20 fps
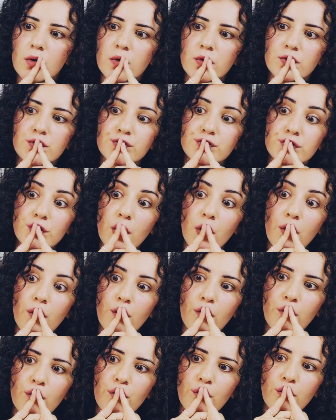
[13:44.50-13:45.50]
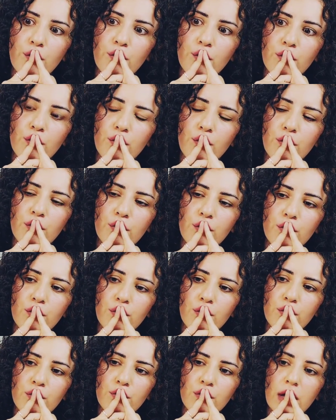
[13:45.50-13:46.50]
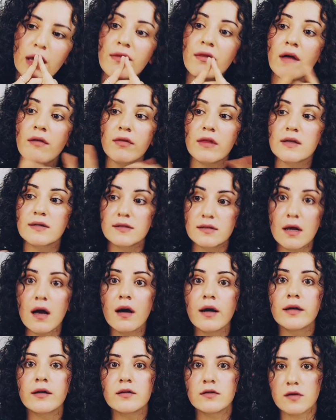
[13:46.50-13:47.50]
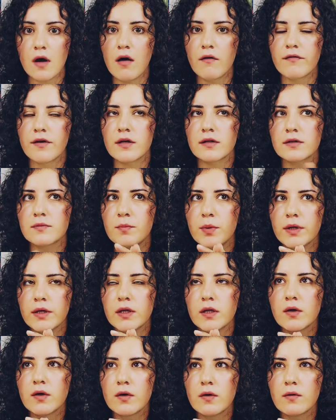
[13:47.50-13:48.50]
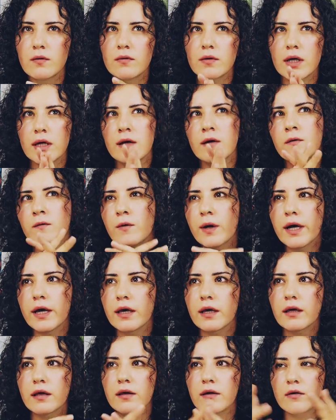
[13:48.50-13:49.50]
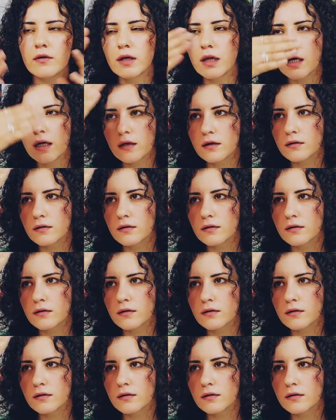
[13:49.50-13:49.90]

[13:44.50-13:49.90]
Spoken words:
So, and that the sign is obvious, but you, in a way, you're like